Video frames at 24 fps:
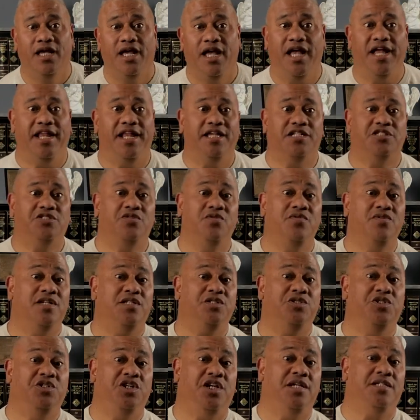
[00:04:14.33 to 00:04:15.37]
And as soon
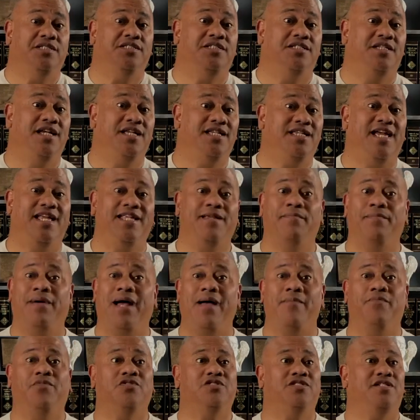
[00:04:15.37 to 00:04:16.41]
as Jesus did that, the
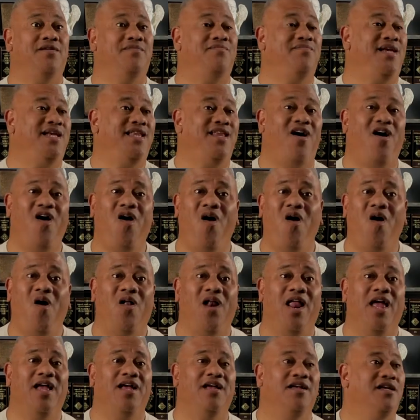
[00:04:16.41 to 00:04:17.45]
Bible said, man,
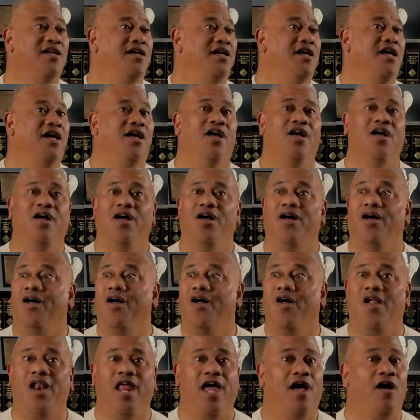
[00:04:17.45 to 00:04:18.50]
all
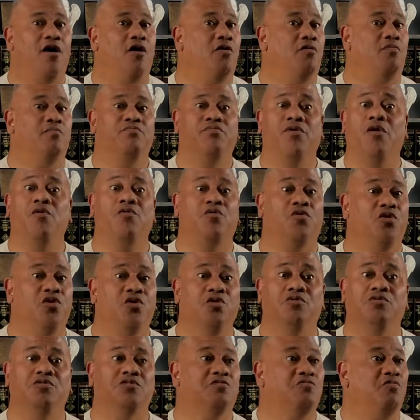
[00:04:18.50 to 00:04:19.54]
hell broke
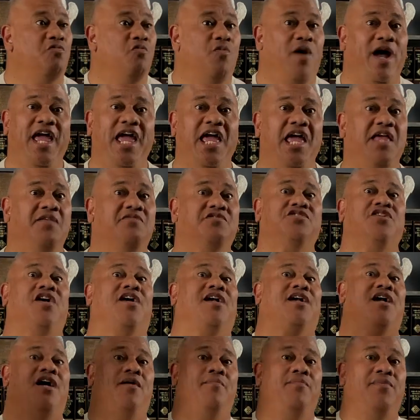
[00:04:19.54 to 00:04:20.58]
loose. Waves
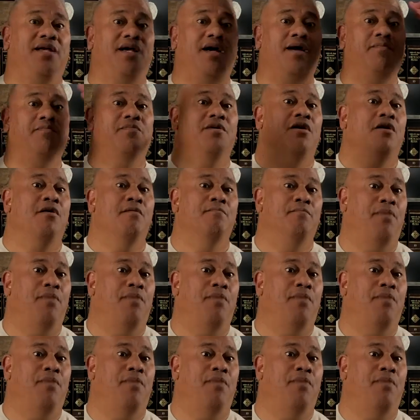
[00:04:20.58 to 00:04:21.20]
start coming up.